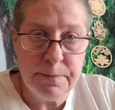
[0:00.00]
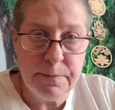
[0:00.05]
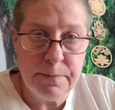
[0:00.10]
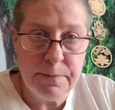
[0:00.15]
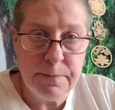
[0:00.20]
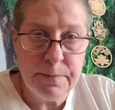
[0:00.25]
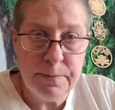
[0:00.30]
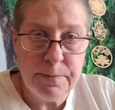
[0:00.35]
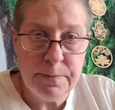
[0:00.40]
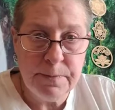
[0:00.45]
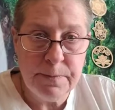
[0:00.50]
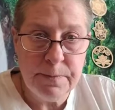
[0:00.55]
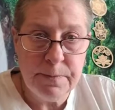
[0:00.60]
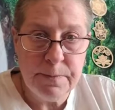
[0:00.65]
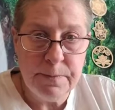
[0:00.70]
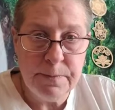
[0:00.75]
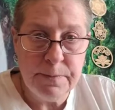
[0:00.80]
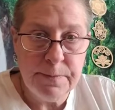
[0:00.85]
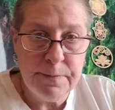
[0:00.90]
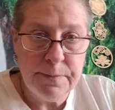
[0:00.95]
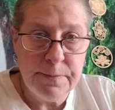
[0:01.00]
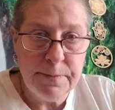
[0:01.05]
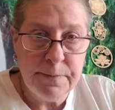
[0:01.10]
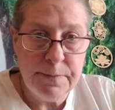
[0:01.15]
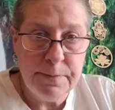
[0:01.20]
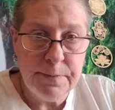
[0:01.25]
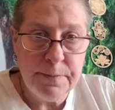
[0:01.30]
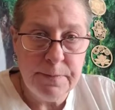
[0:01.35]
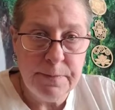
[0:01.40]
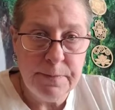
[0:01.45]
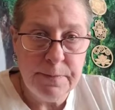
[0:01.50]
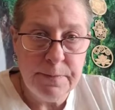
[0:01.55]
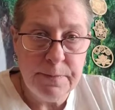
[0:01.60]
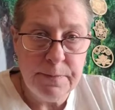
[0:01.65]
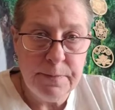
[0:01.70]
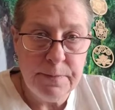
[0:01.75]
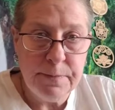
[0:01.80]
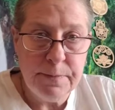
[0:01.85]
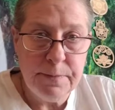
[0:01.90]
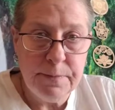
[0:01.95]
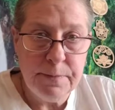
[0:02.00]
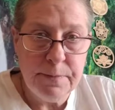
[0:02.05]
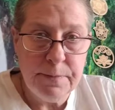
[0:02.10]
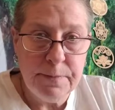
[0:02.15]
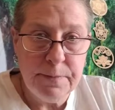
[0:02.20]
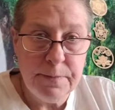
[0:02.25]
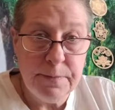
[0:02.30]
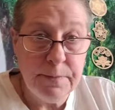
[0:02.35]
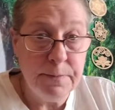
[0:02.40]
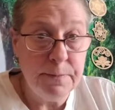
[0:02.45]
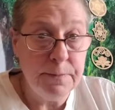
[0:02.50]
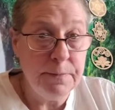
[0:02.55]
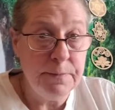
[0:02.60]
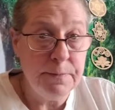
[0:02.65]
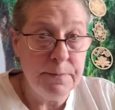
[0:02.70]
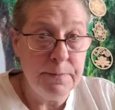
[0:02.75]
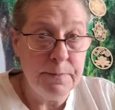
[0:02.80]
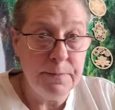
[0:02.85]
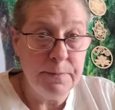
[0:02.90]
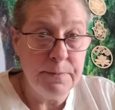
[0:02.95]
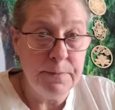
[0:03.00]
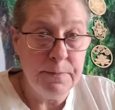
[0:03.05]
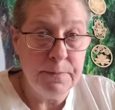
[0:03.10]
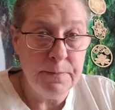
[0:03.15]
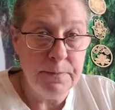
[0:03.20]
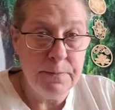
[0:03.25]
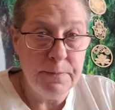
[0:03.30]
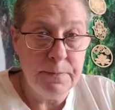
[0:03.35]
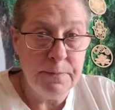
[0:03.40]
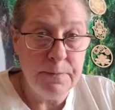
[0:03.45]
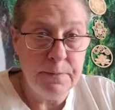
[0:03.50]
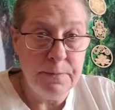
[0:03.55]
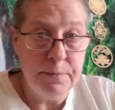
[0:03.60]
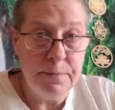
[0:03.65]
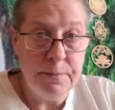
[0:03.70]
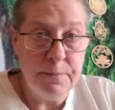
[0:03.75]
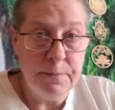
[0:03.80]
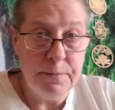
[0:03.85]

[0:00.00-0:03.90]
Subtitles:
(silence)